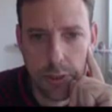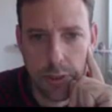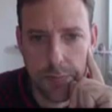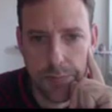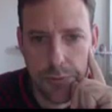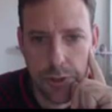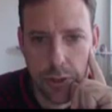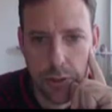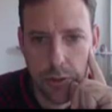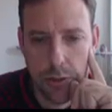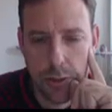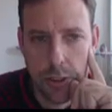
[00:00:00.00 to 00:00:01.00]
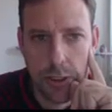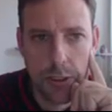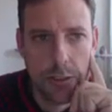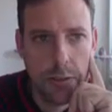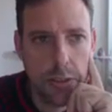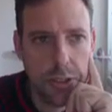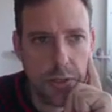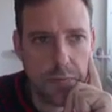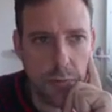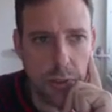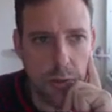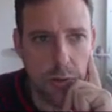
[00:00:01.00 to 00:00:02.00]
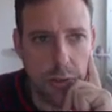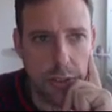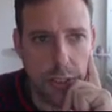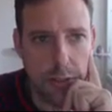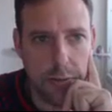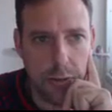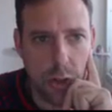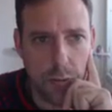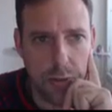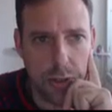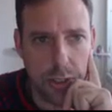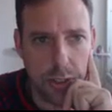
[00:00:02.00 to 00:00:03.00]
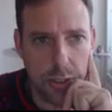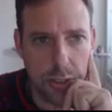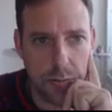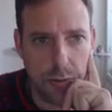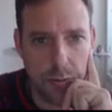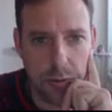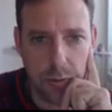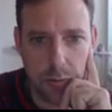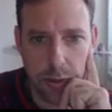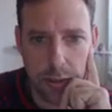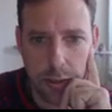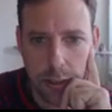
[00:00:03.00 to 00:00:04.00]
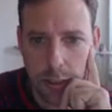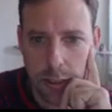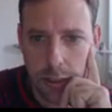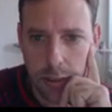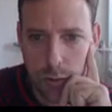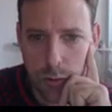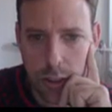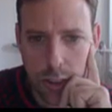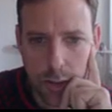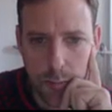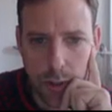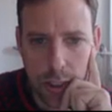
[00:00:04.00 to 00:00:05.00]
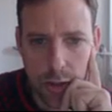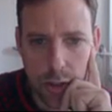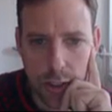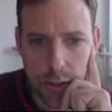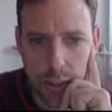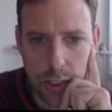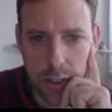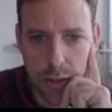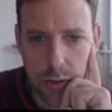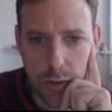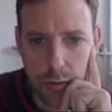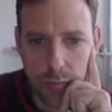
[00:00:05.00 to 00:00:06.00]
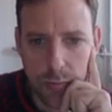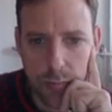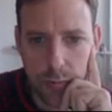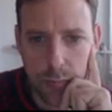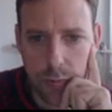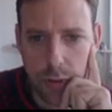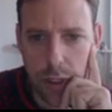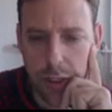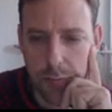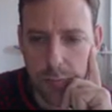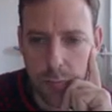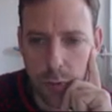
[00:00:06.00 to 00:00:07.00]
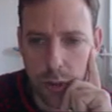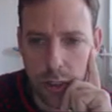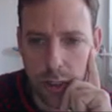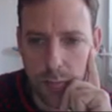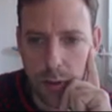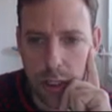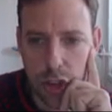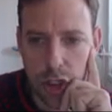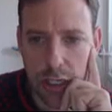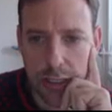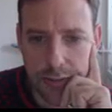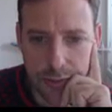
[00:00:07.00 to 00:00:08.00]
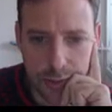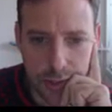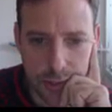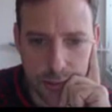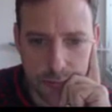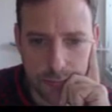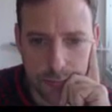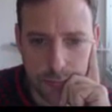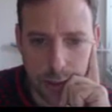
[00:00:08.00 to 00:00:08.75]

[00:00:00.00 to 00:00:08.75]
Okay, so let's have a quick look at that. Topic sentence, maybe the green. Looking at the pie chart, so that's good. We know that looking at the pie charts